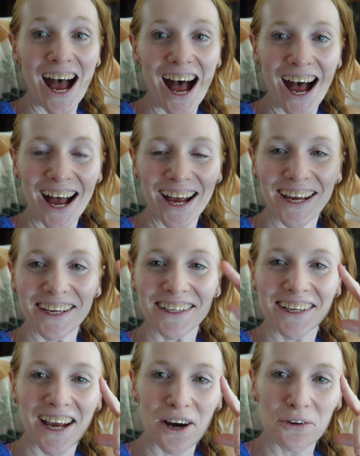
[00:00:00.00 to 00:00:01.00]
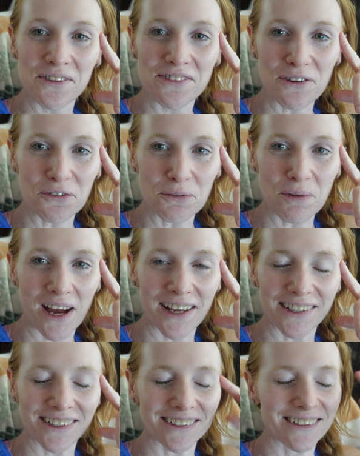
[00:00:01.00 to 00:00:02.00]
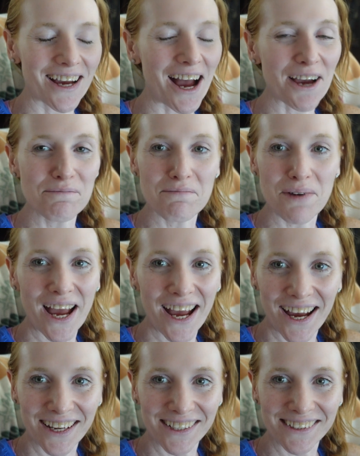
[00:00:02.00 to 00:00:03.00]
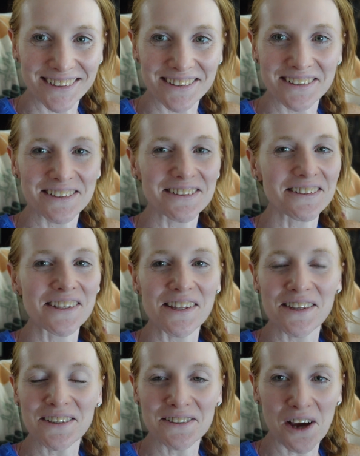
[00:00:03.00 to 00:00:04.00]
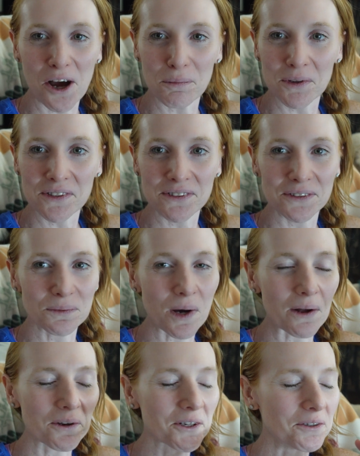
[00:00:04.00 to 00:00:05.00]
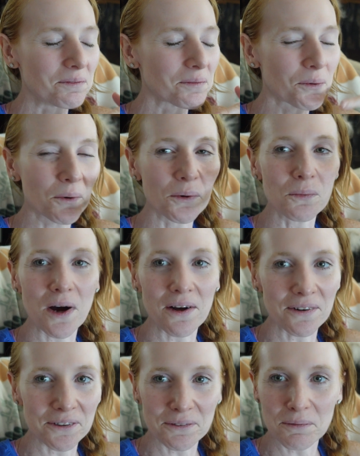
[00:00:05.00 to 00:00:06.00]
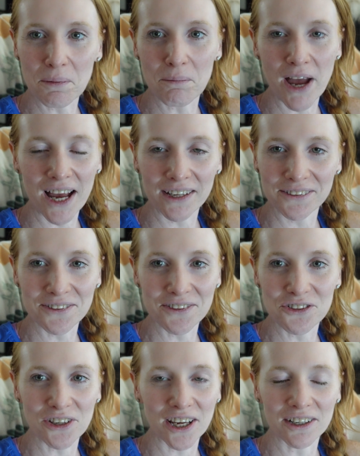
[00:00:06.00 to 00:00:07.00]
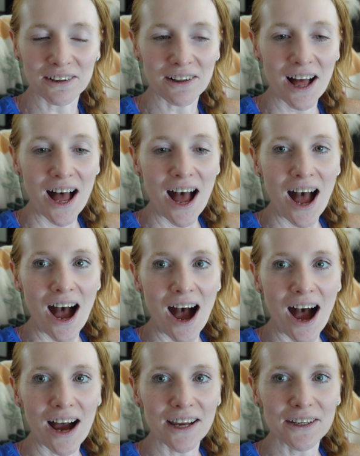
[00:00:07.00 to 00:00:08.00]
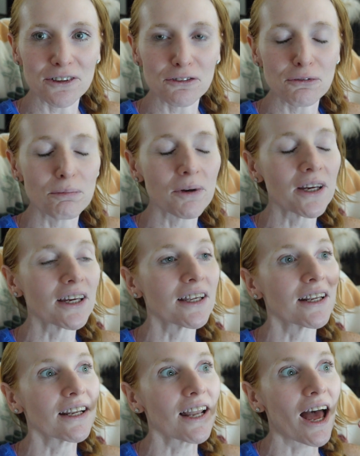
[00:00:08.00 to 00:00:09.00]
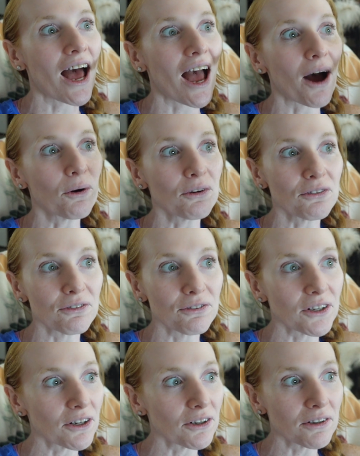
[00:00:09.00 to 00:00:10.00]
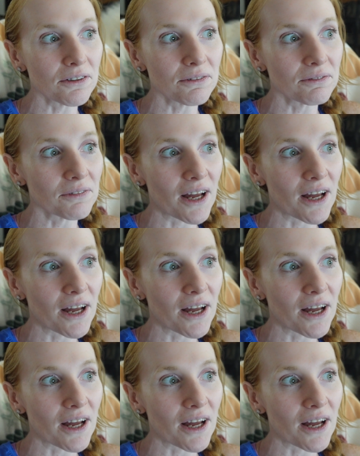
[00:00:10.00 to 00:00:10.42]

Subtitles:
Hi, how is everybody? I'm back. This is Alethea Thomas. Welcome back to the channel. I have been out of here,